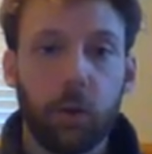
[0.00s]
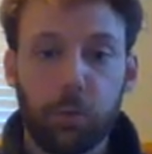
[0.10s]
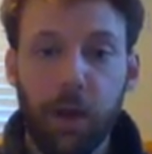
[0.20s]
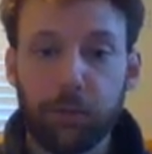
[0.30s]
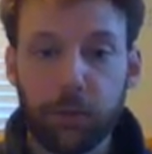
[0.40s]

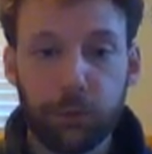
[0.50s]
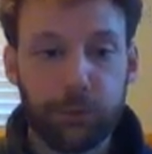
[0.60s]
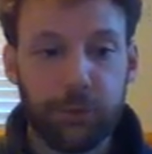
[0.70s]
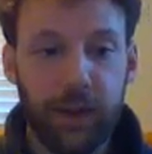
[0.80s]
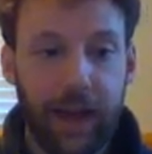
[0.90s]

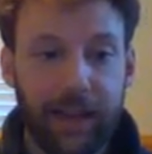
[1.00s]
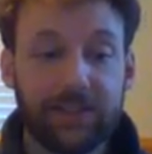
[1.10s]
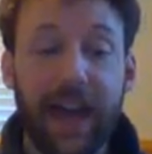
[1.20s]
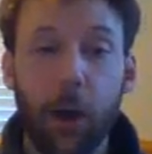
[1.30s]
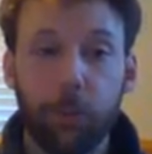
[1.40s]

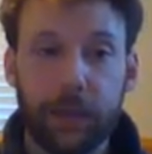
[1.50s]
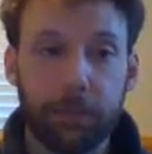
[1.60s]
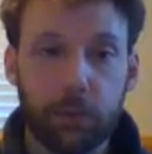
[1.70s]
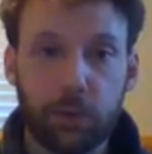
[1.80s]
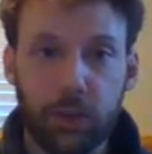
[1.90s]
revolutionize how
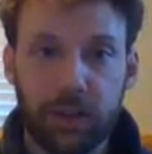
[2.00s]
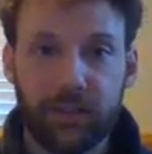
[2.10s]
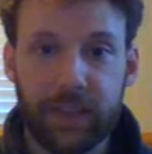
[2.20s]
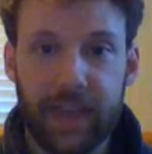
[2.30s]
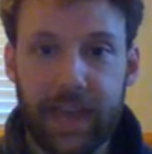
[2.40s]
people look
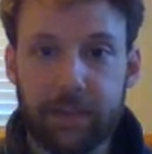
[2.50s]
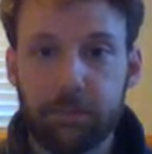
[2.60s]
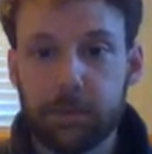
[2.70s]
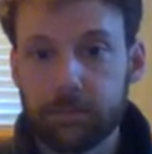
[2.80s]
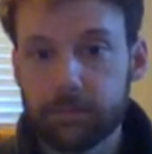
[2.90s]
at the
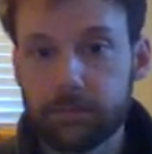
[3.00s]
game.